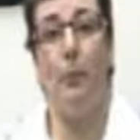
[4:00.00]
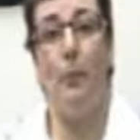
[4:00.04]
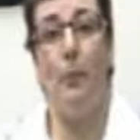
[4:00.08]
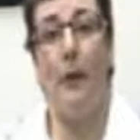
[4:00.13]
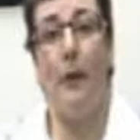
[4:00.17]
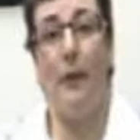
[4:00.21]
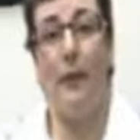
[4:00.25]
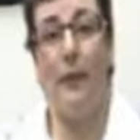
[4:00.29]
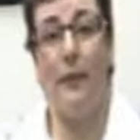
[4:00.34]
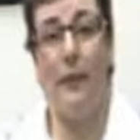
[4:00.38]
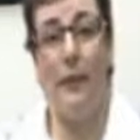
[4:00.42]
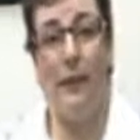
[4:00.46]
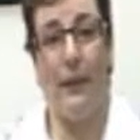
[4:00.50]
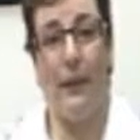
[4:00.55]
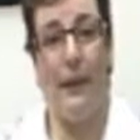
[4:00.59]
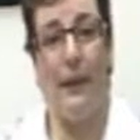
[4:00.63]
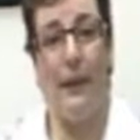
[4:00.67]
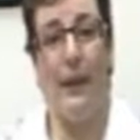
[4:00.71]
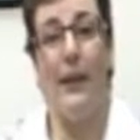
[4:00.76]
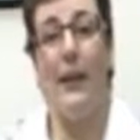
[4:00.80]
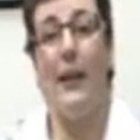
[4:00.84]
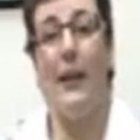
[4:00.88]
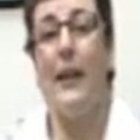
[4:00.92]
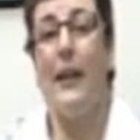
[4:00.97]
the month,
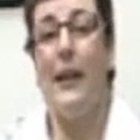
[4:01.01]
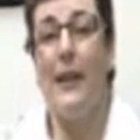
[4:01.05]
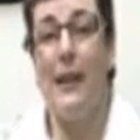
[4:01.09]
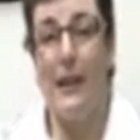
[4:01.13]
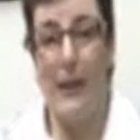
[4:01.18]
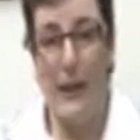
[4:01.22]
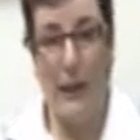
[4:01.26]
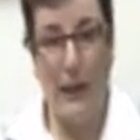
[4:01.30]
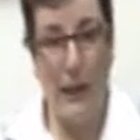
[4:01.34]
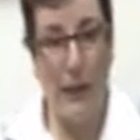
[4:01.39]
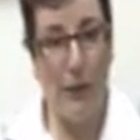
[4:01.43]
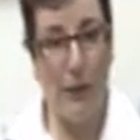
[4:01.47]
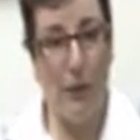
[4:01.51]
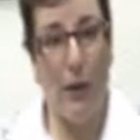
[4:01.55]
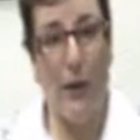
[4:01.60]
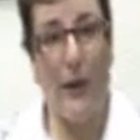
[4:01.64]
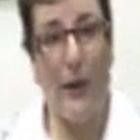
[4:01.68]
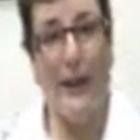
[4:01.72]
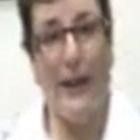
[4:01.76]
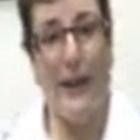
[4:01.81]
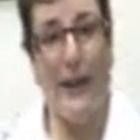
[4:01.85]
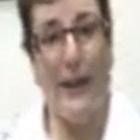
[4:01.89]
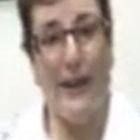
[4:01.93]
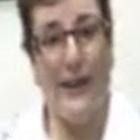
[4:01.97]
you'd
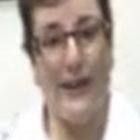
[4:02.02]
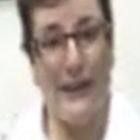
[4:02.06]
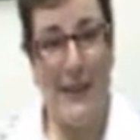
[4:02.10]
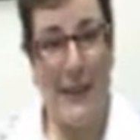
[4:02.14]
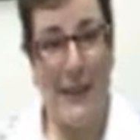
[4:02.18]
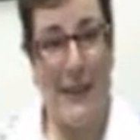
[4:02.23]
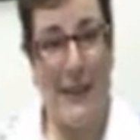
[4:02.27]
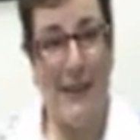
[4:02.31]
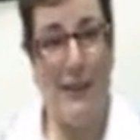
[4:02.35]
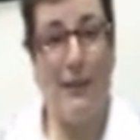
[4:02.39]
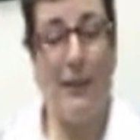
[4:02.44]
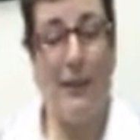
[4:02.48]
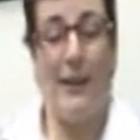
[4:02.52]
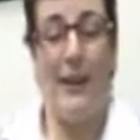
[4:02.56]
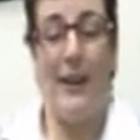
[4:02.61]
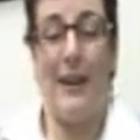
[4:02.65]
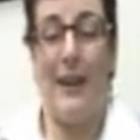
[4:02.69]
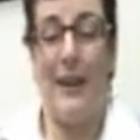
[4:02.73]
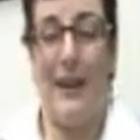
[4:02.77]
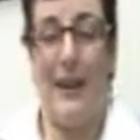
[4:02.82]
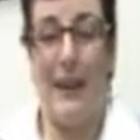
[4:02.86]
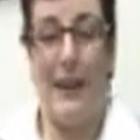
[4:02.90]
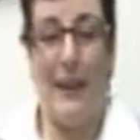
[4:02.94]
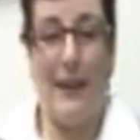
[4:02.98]
write that down
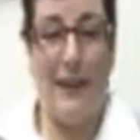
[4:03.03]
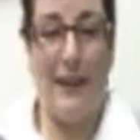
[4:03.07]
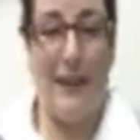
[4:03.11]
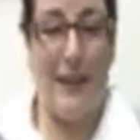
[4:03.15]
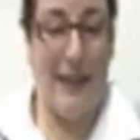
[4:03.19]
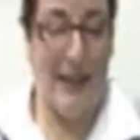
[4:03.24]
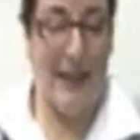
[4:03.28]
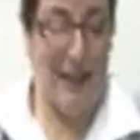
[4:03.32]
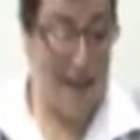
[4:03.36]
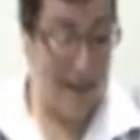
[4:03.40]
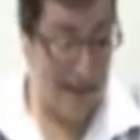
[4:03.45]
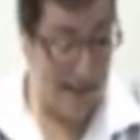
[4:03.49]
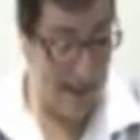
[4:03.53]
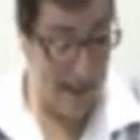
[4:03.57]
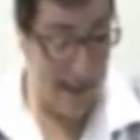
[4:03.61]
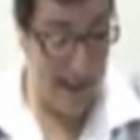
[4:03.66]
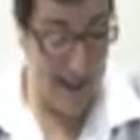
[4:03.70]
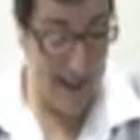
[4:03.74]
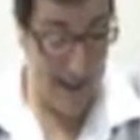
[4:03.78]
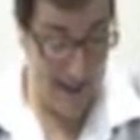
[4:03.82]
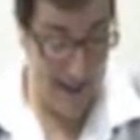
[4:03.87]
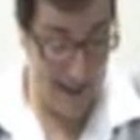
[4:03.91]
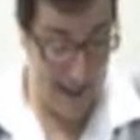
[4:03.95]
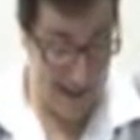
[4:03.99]
and things like
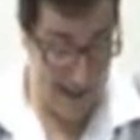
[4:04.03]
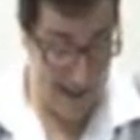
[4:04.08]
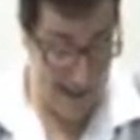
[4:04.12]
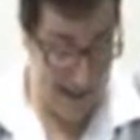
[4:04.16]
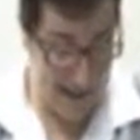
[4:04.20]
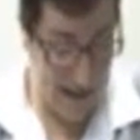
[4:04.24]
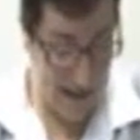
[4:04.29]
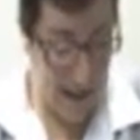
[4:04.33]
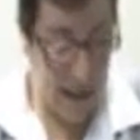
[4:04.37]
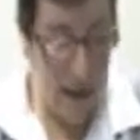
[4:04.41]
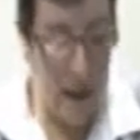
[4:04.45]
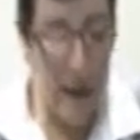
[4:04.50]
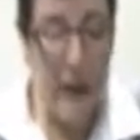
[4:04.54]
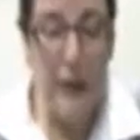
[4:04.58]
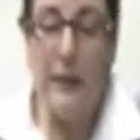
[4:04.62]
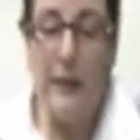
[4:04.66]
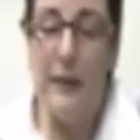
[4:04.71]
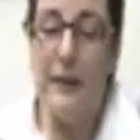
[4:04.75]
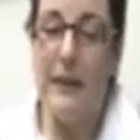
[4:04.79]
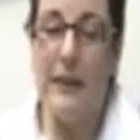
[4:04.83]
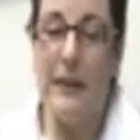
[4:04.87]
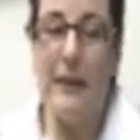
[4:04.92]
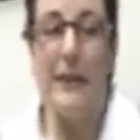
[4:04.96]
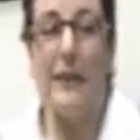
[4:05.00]
that,
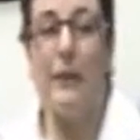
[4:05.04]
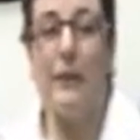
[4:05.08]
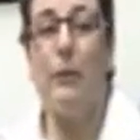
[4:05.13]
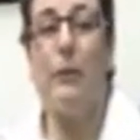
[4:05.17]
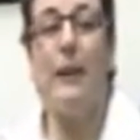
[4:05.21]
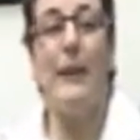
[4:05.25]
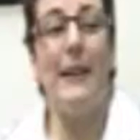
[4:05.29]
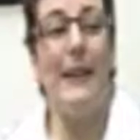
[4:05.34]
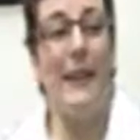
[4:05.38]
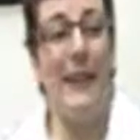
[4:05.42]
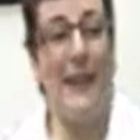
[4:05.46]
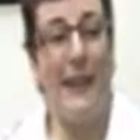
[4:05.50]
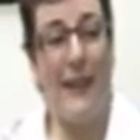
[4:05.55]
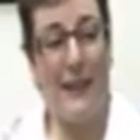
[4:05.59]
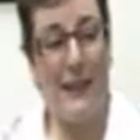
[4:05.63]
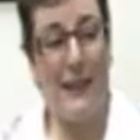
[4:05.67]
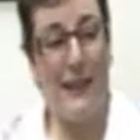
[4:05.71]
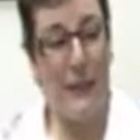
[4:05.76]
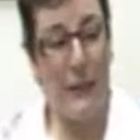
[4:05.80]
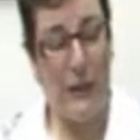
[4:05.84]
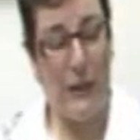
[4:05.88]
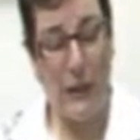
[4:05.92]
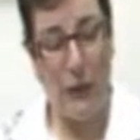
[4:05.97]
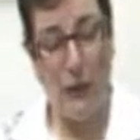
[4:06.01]
just to
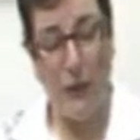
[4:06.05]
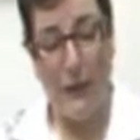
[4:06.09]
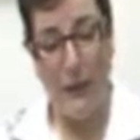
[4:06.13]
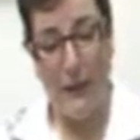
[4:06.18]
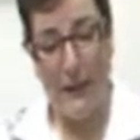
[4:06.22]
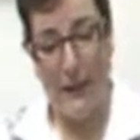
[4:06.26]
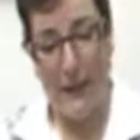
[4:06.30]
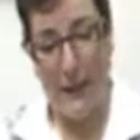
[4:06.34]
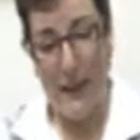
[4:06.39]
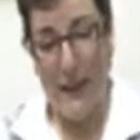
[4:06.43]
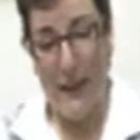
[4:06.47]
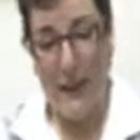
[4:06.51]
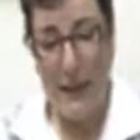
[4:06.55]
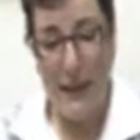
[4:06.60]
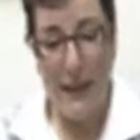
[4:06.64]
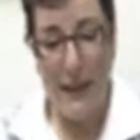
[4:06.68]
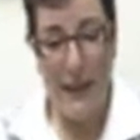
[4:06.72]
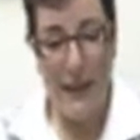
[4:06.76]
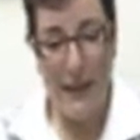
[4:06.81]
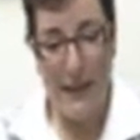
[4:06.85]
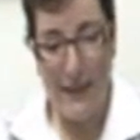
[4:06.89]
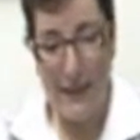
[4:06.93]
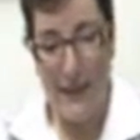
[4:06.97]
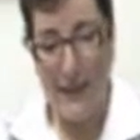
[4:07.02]
enhance you as
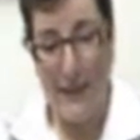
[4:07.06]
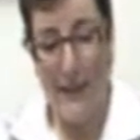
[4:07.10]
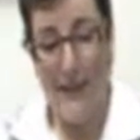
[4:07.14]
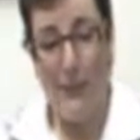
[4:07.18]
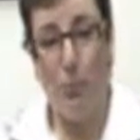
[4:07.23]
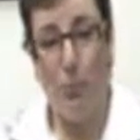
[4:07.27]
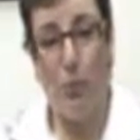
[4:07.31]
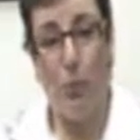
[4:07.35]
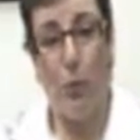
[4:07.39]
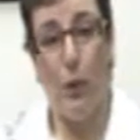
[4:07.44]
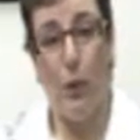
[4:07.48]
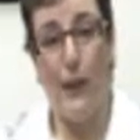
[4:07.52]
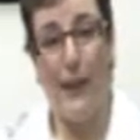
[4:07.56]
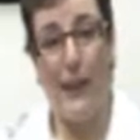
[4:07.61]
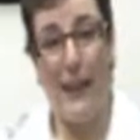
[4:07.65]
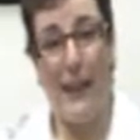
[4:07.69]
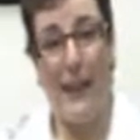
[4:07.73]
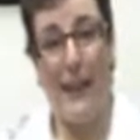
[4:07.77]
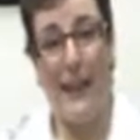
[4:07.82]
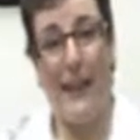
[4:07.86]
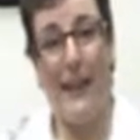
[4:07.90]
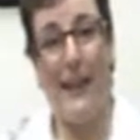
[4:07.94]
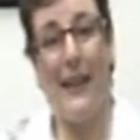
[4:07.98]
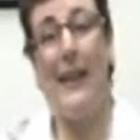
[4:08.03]
an
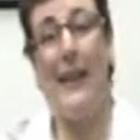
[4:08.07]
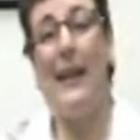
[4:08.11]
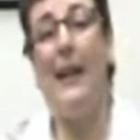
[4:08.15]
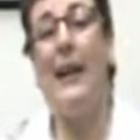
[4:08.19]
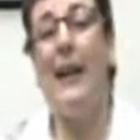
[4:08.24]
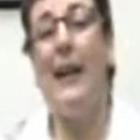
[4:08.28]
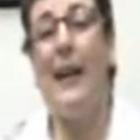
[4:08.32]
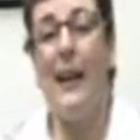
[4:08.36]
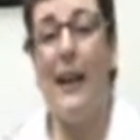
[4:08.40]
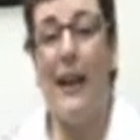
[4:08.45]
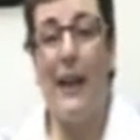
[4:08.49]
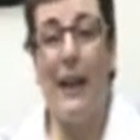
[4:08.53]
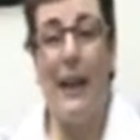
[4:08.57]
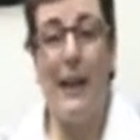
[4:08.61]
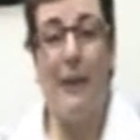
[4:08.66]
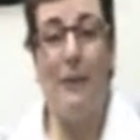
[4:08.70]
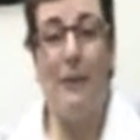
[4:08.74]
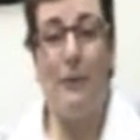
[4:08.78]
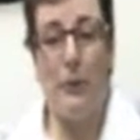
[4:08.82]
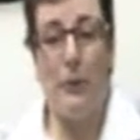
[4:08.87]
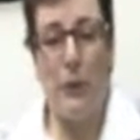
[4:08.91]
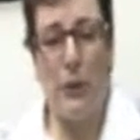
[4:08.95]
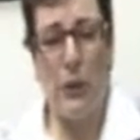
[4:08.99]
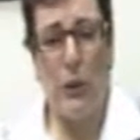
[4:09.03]
employee,
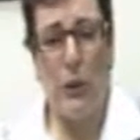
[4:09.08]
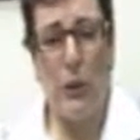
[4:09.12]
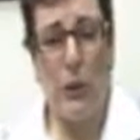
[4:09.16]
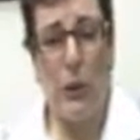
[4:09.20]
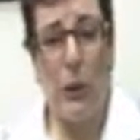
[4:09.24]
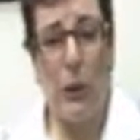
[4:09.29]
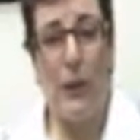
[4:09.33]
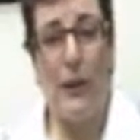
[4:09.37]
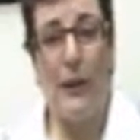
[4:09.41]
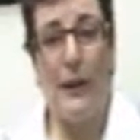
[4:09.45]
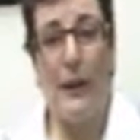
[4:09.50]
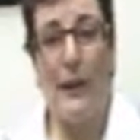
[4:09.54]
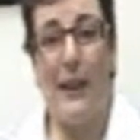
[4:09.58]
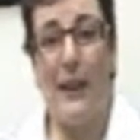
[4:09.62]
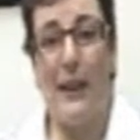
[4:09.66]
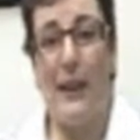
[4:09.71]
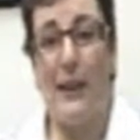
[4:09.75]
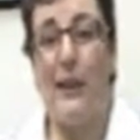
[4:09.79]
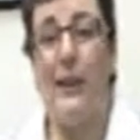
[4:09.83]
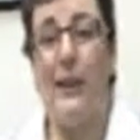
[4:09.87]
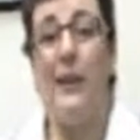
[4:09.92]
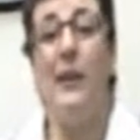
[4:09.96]
to show that